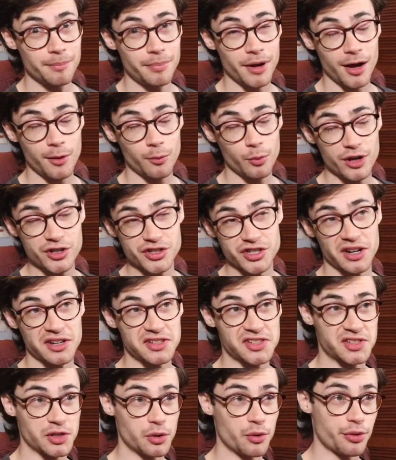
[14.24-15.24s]
but which I
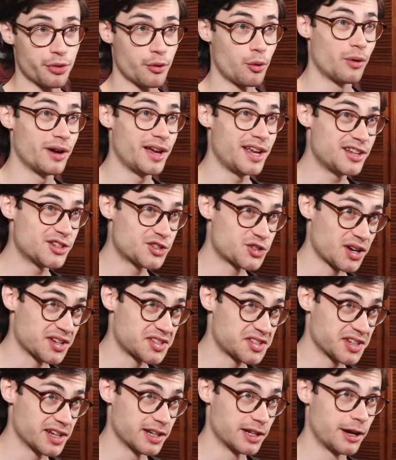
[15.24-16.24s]
still thought
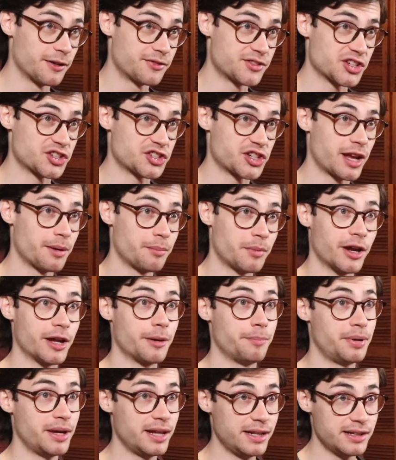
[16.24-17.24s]
interesting enough to share my
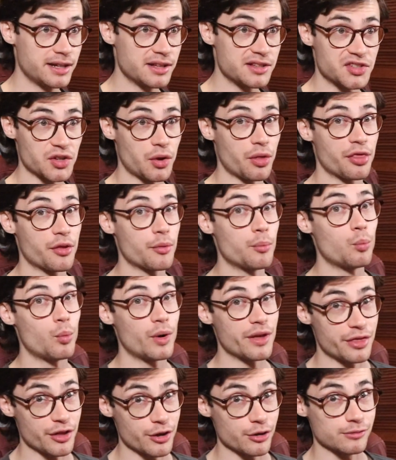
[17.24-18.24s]
opinions on them
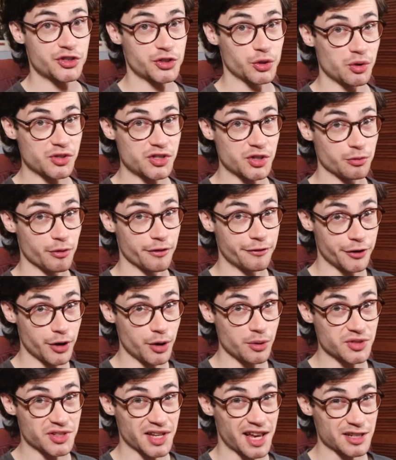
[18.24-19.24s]
with you. Shorter
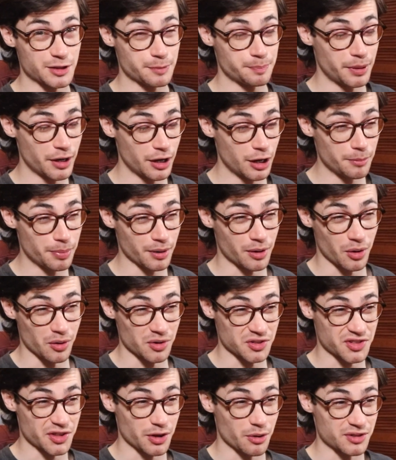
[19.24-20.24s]
reviews as per
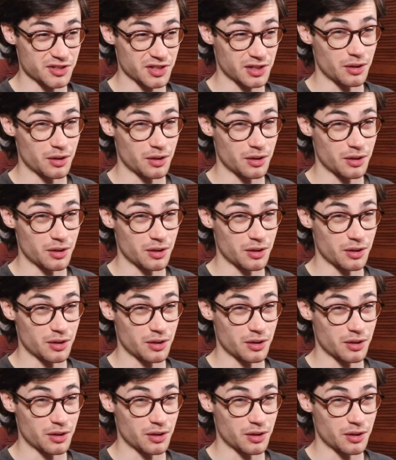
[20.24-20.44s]
because there is a